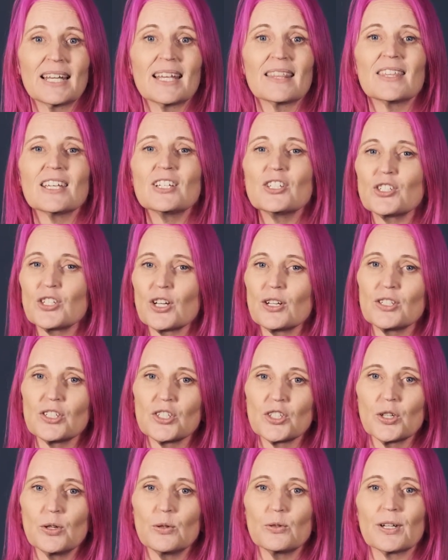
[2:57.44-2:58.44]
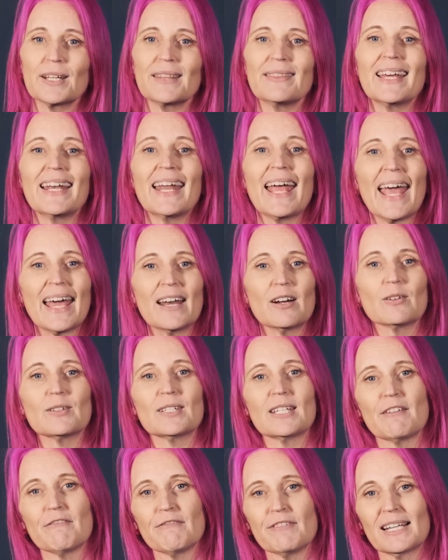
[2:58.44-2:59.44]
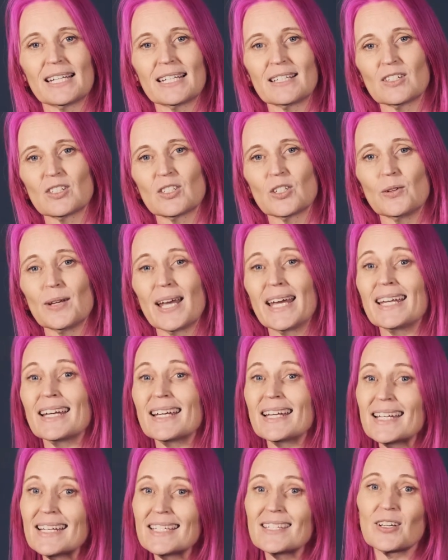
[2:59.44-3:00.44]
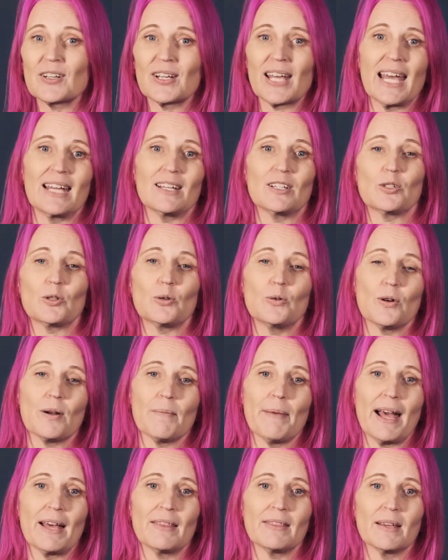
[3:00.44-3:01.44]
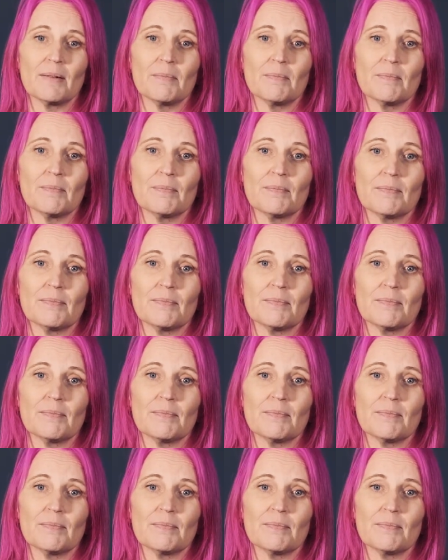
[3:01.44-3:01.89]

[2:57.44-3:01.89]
This shows children that adults have feelings too, and it is okay to talk about them.